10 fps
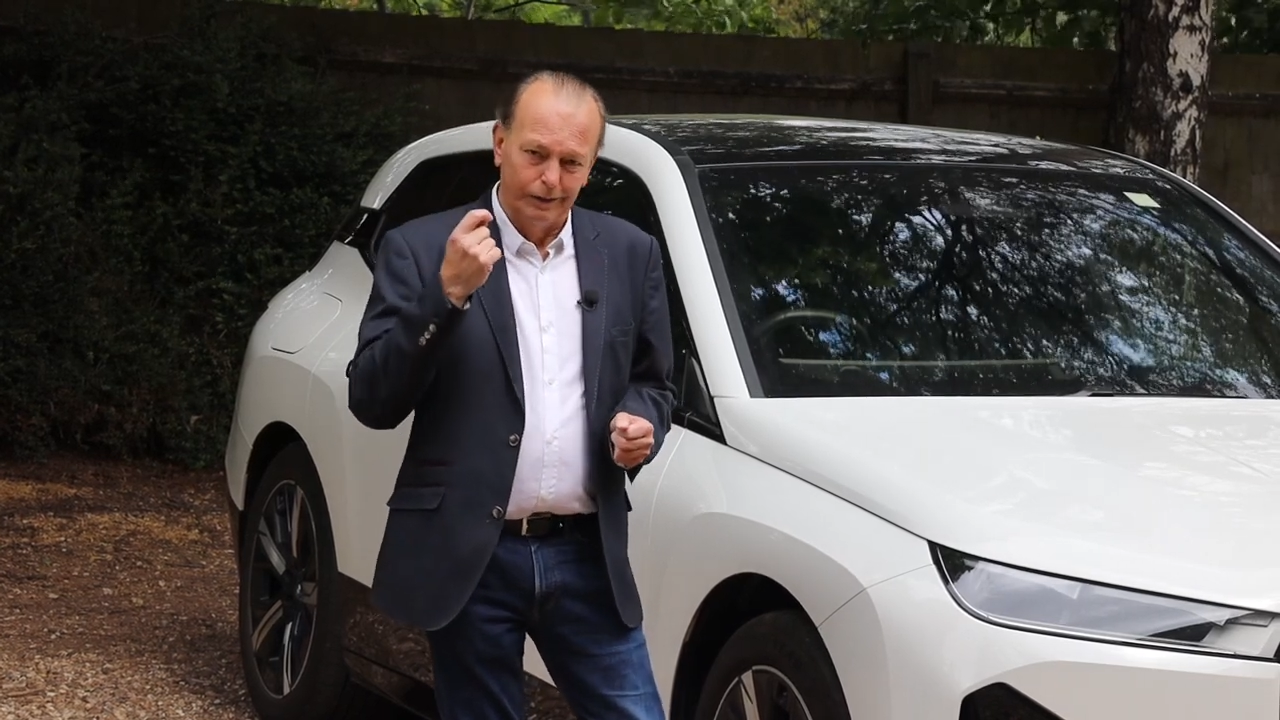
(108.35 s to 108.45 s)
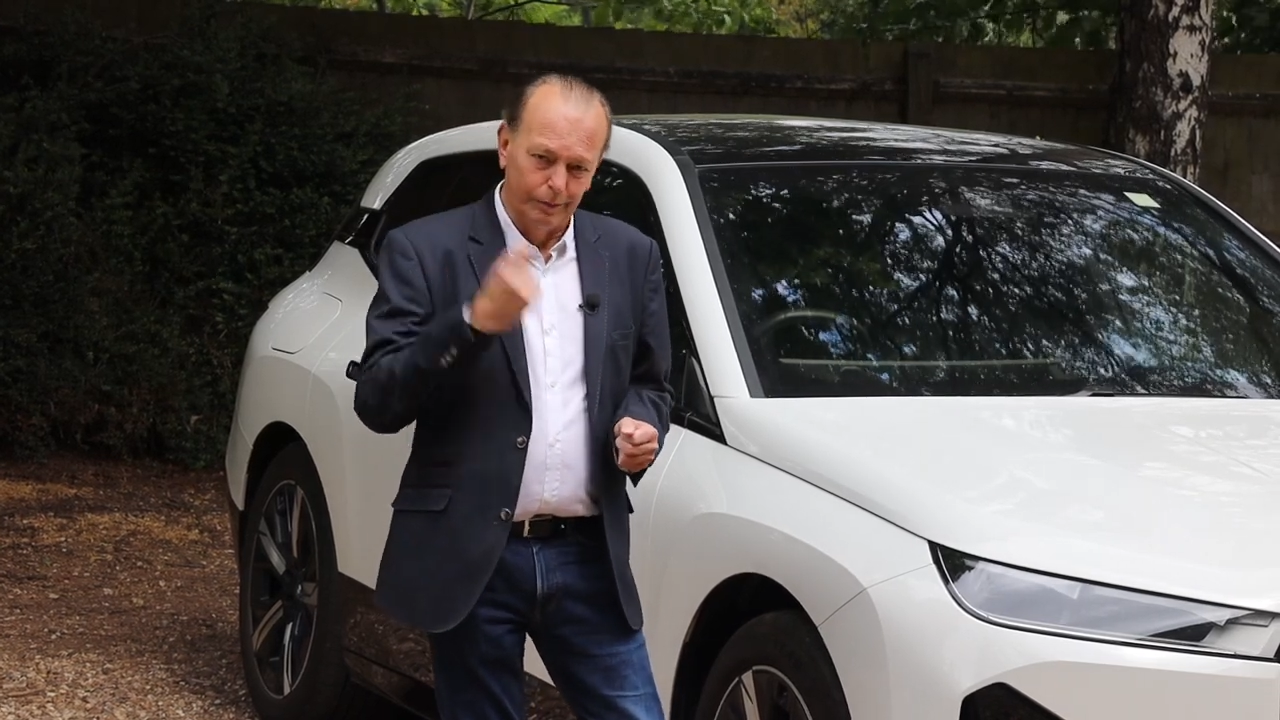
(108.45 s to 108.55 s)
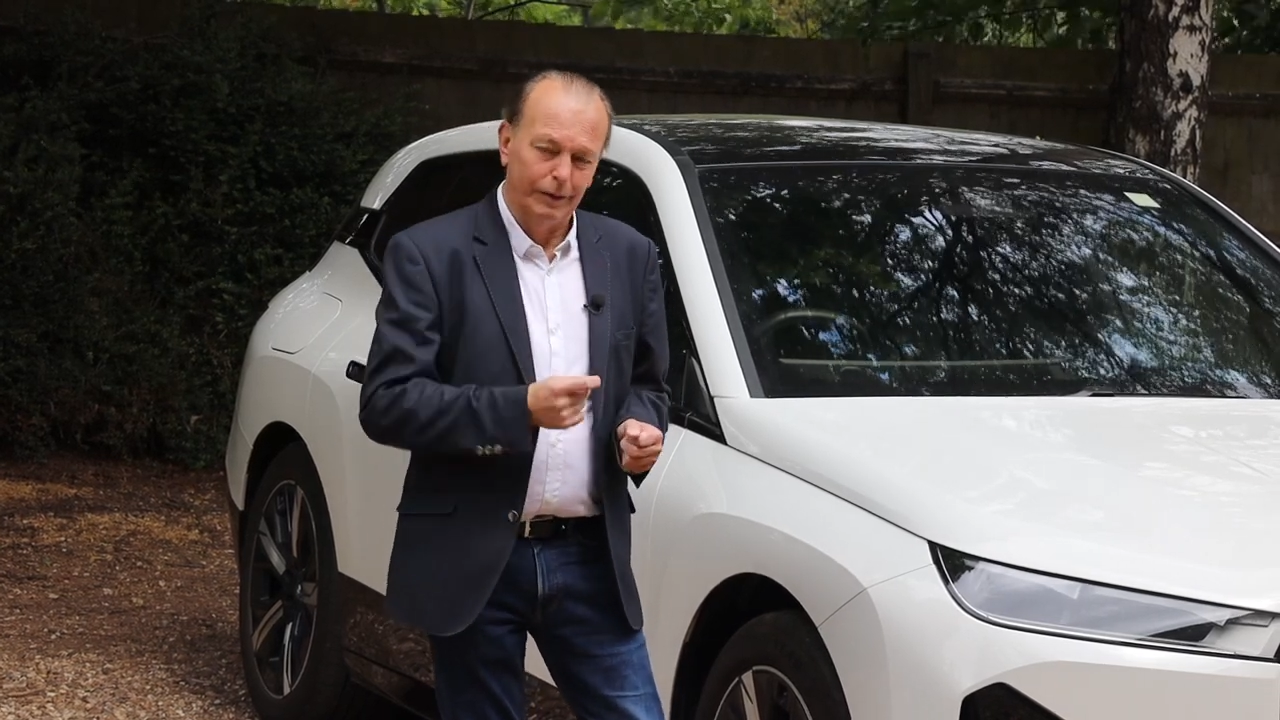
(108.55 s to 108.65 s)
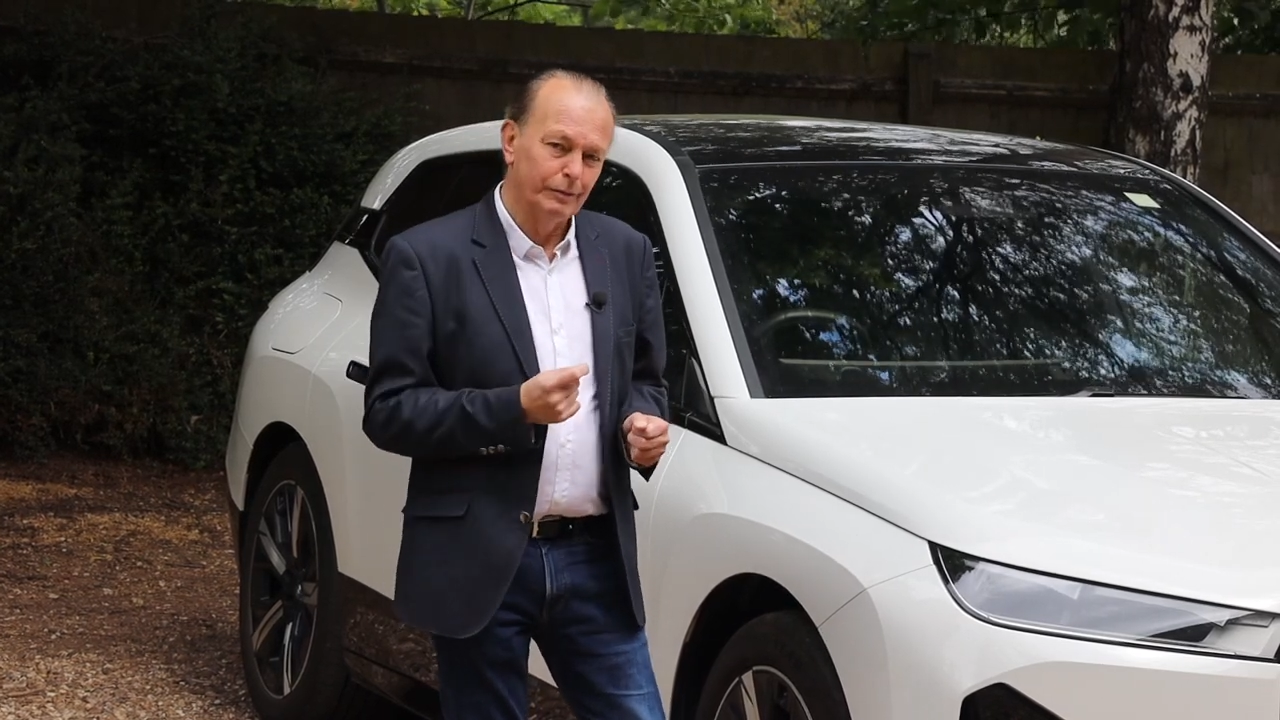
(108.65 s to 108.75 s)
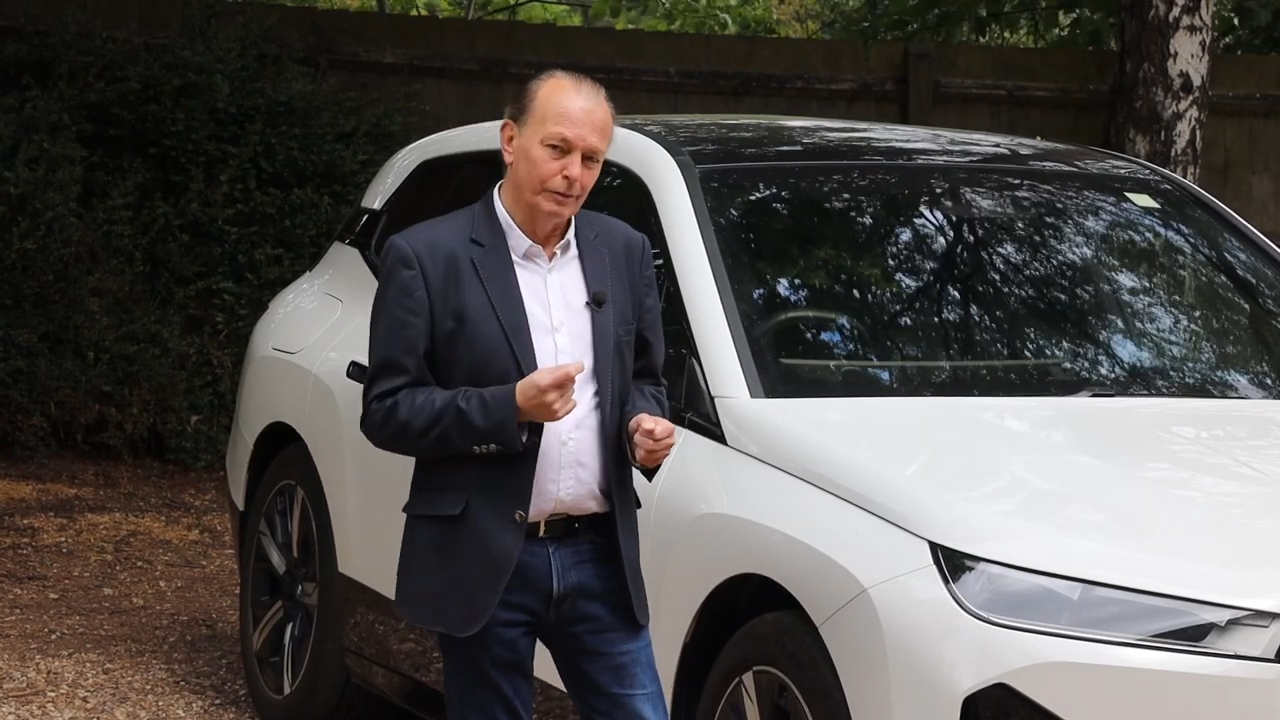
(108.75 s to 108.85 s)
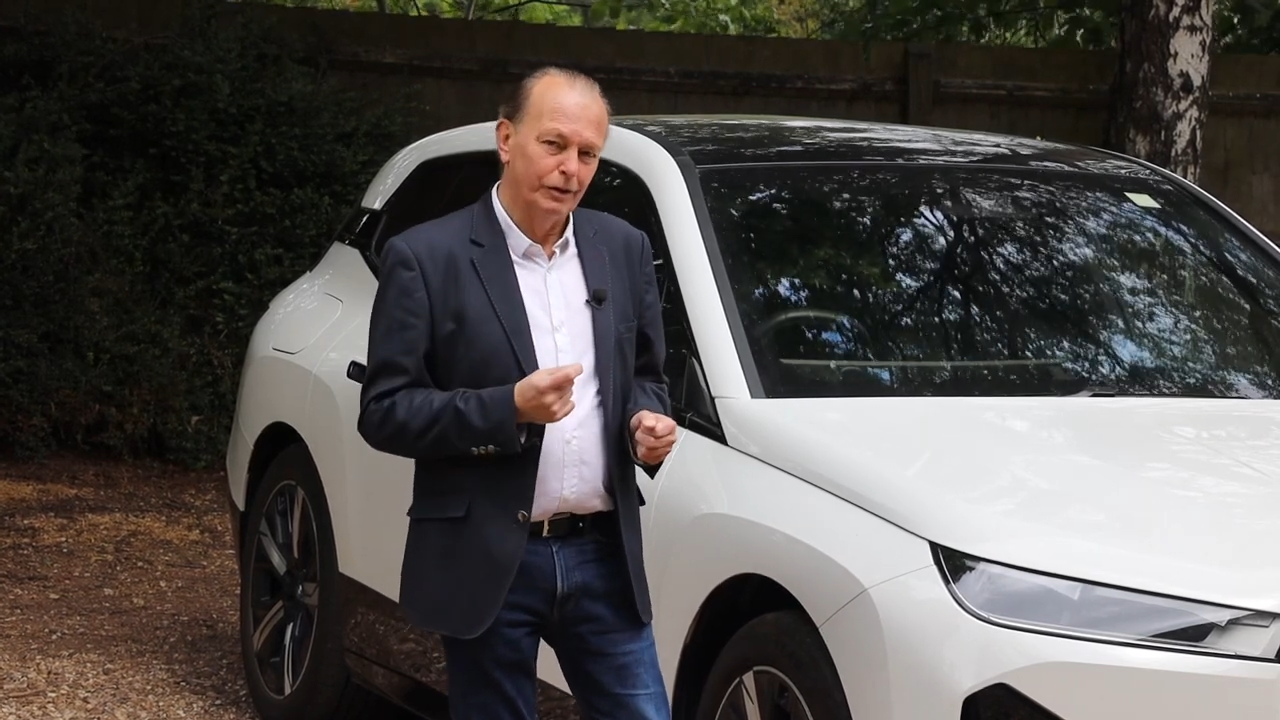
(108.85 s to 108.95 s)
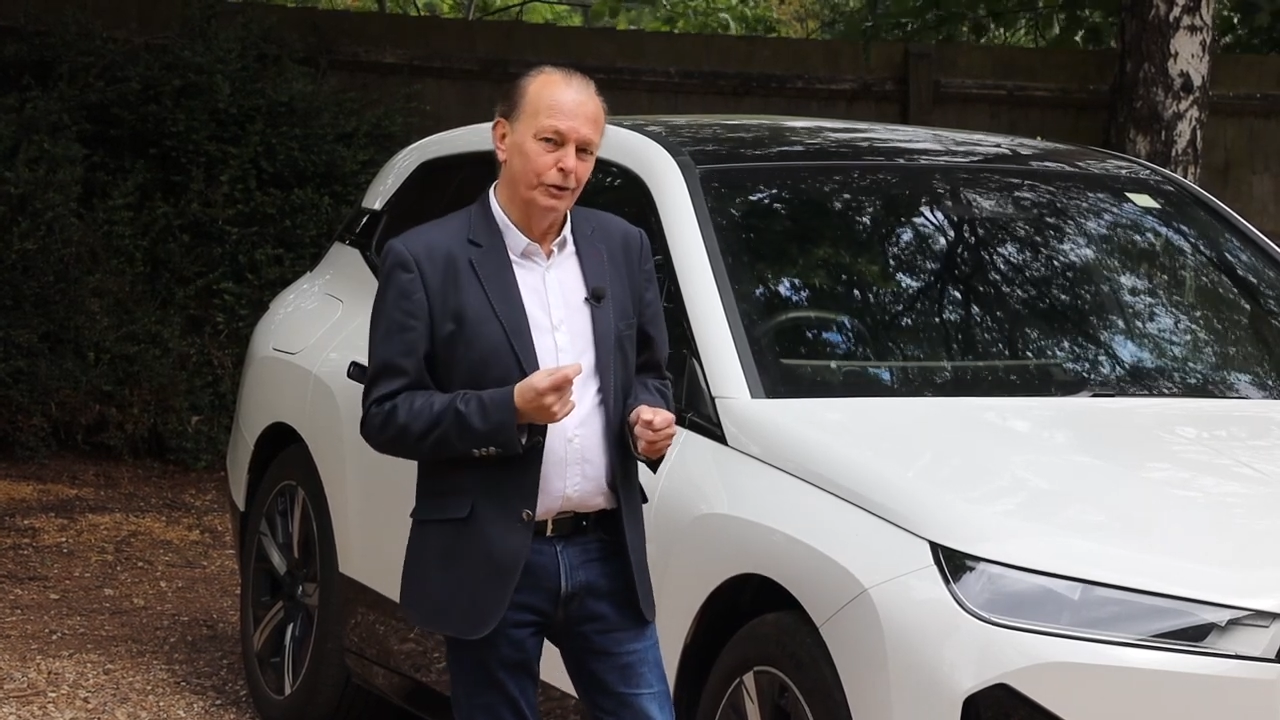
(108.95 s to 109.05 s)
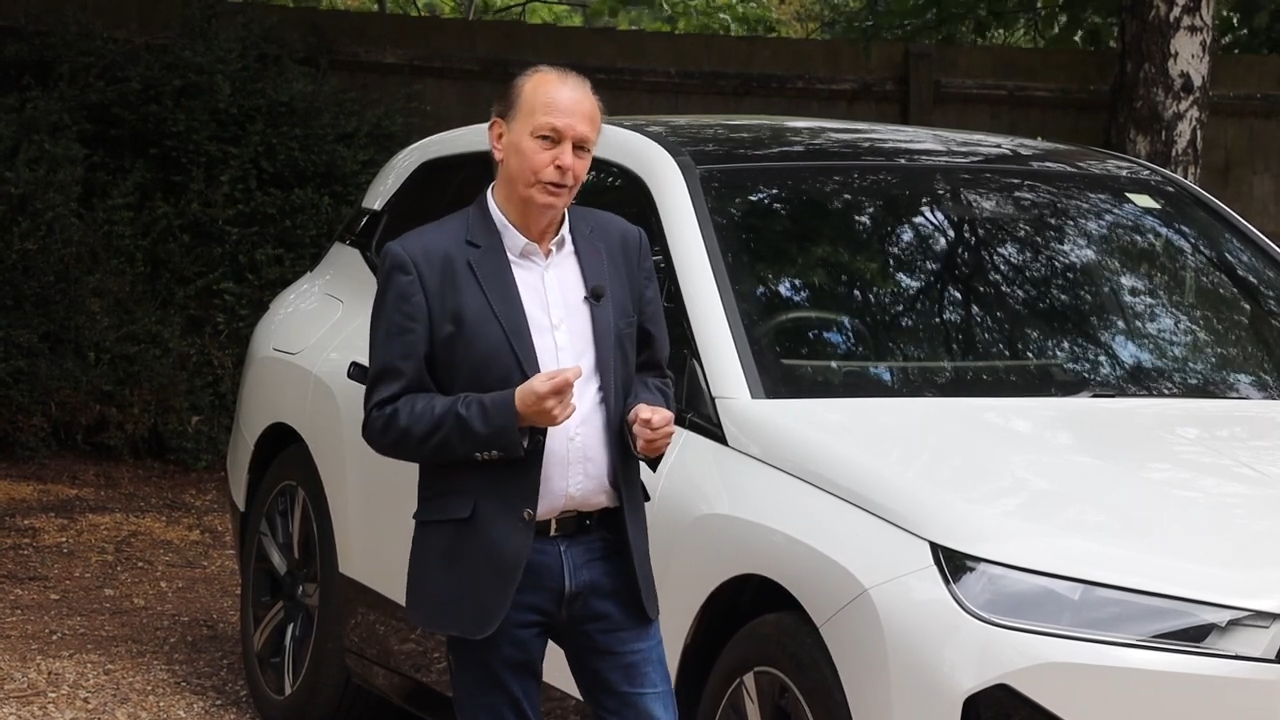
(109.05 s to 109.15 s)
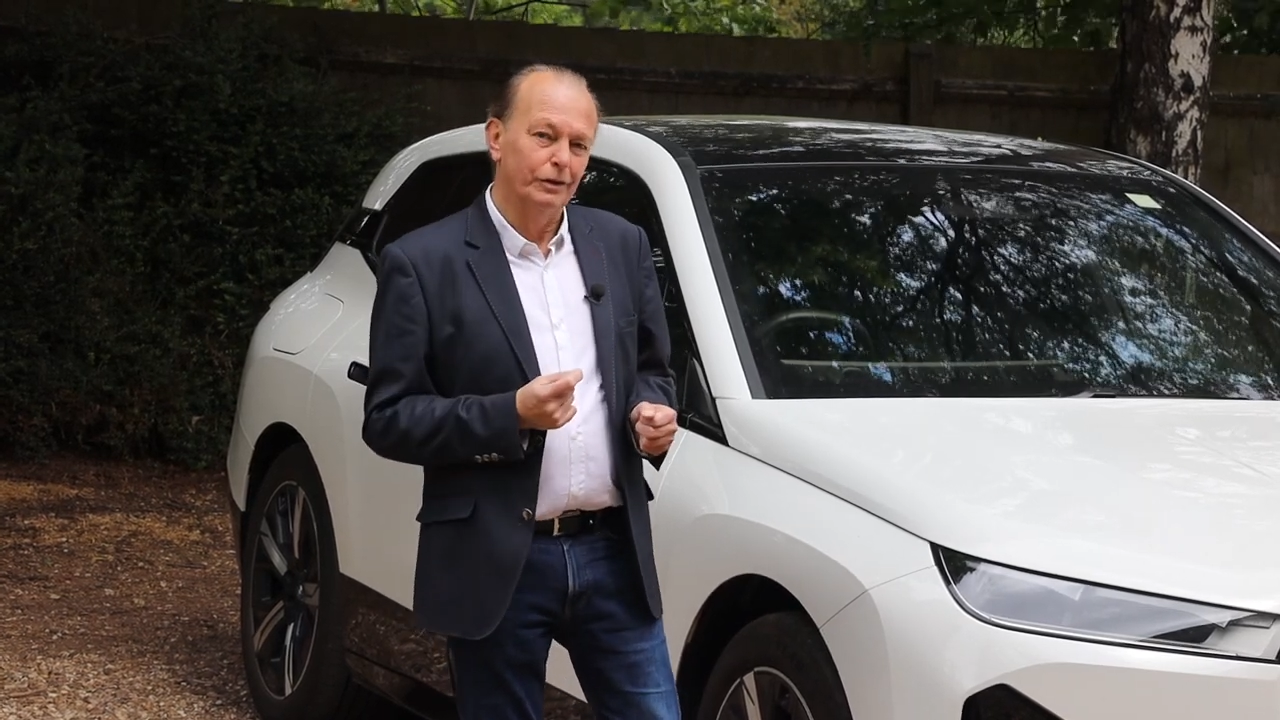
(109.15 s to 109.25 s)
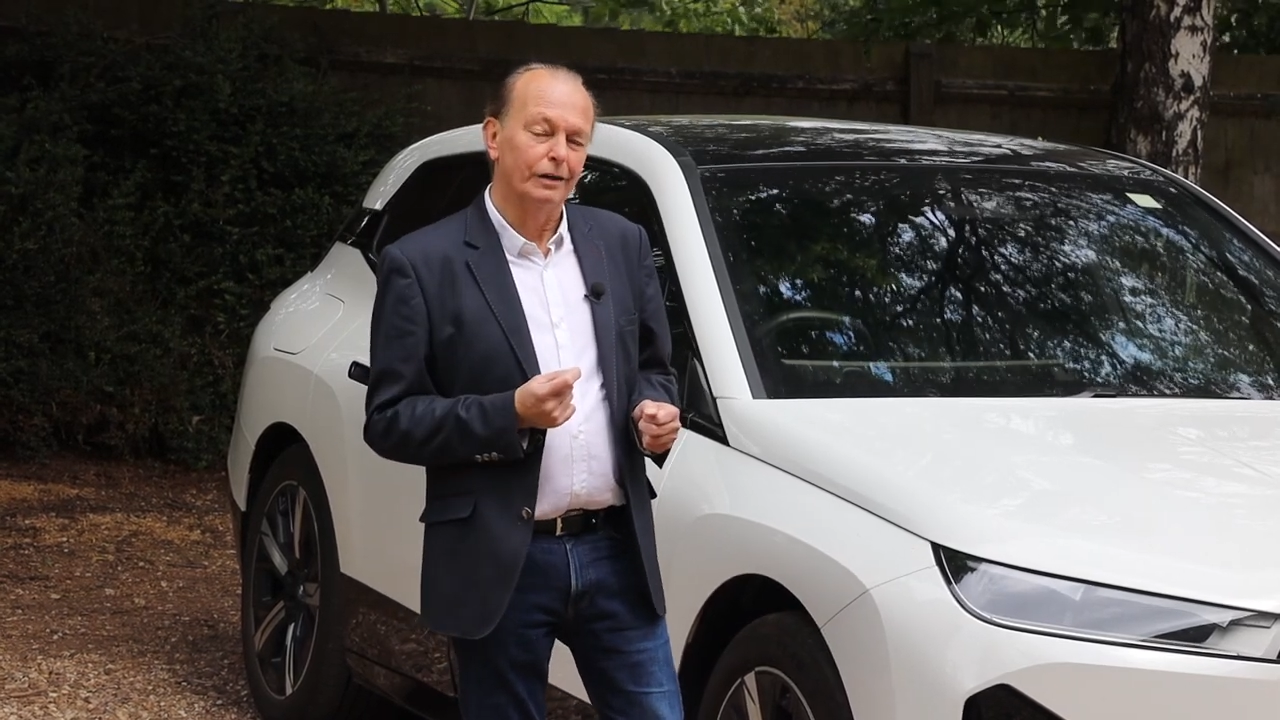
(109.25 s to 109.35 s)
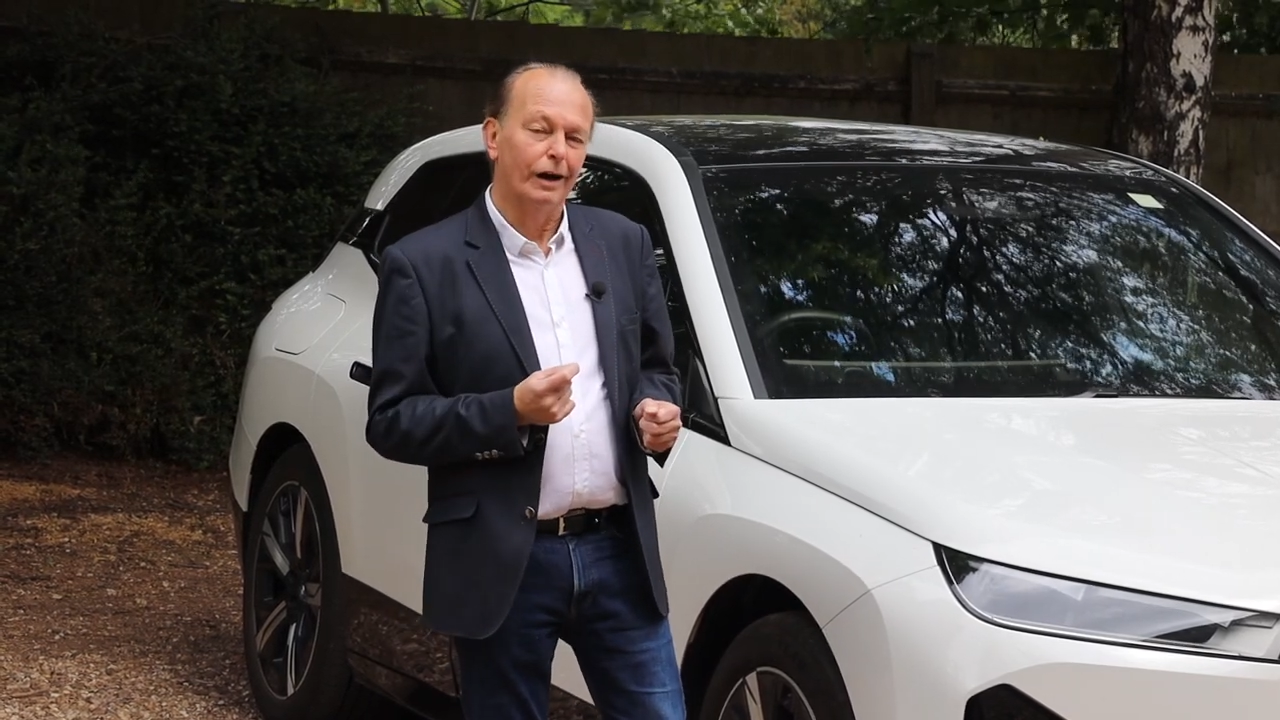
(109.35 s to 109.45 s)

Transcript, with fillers: the BMW